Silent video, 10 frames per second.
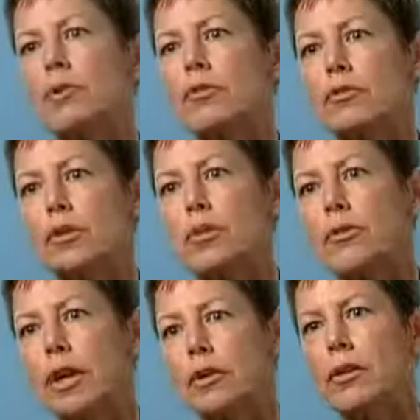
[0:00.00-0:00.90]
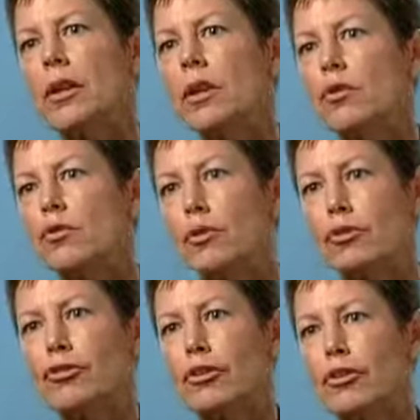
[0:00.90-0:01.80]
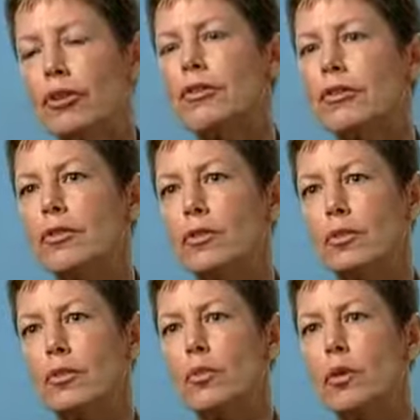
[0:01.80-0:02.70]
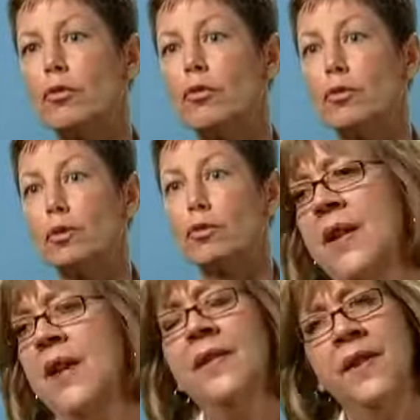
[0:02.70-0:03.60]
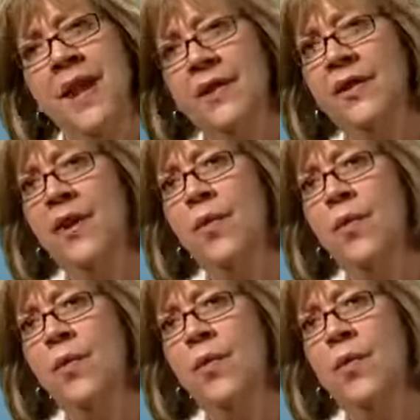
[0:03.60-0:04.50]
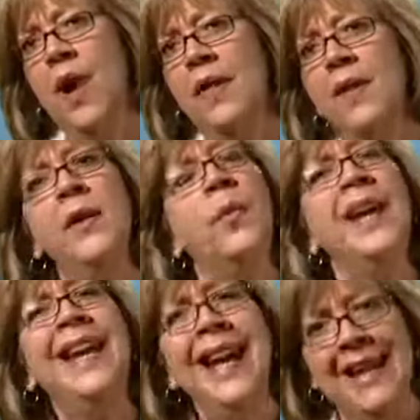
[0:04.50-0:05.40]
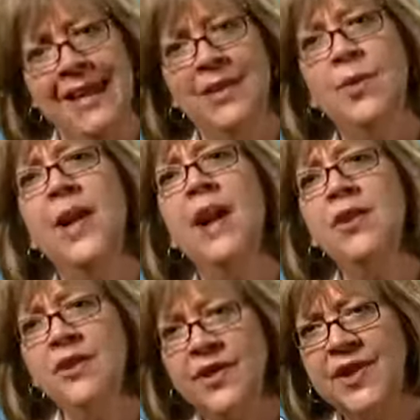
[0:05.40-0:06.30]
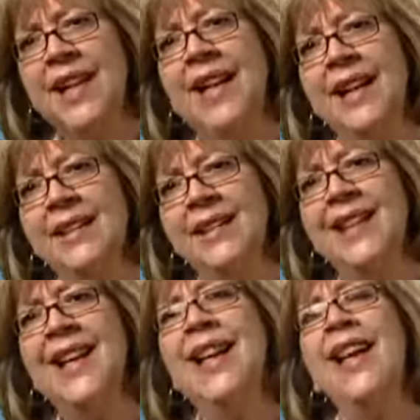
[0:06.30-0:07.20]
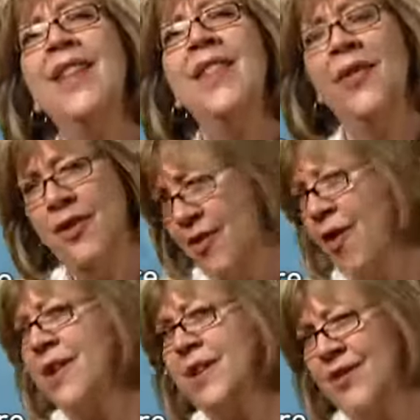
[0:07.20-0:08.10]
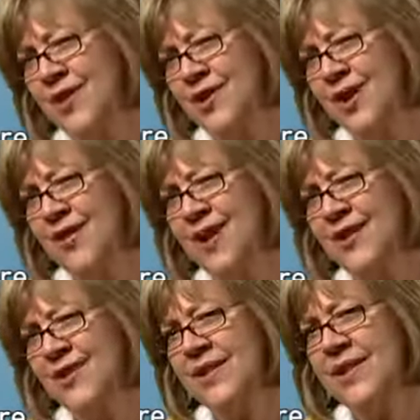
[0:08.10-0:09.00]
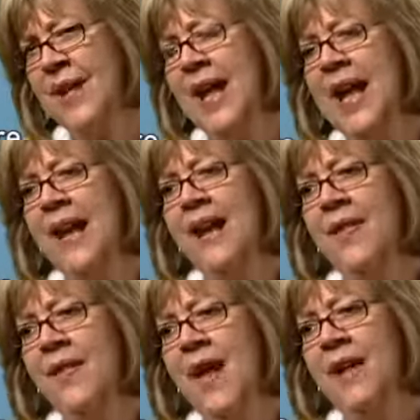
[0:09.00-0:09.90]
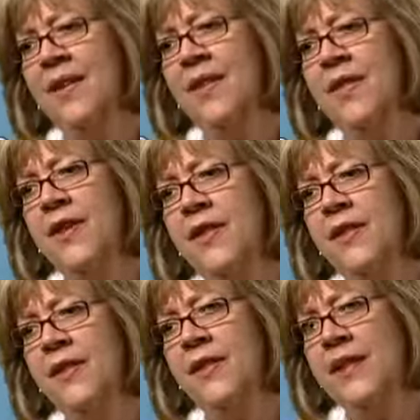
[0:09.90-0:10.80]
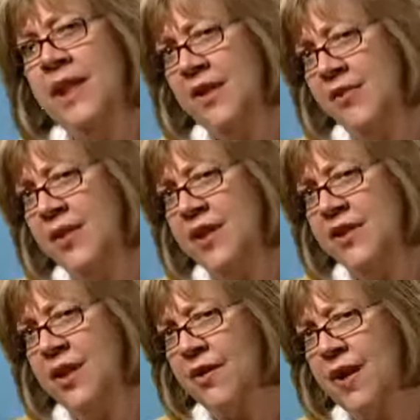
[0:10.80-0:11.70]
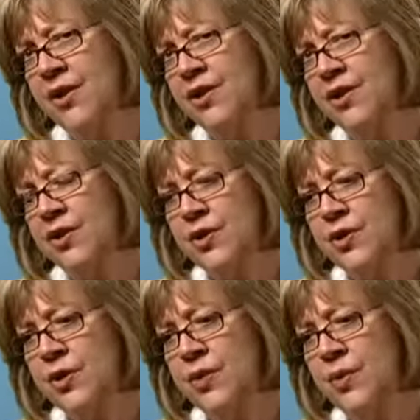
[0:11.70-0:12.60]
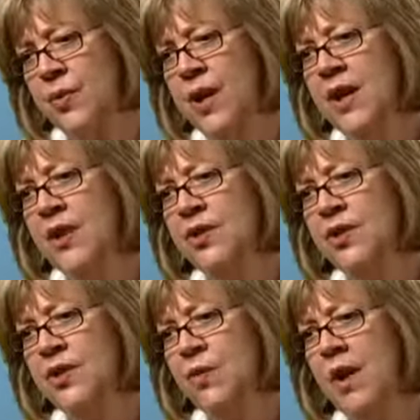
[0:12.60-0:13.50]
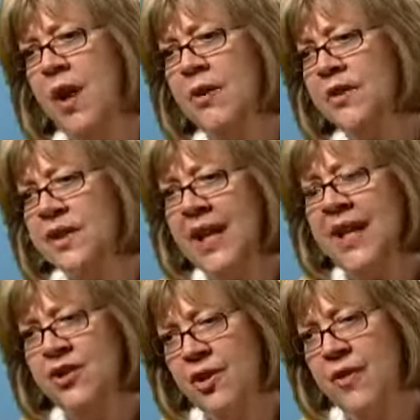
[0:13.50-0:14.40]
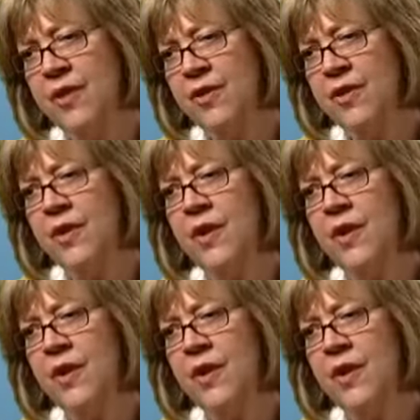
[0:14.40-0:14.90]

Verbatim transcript: in history we've had 4 generations in the workforce. In Sodexo, I think we get it. We understand that there are different generations and that there is a need for these generations to understand each other,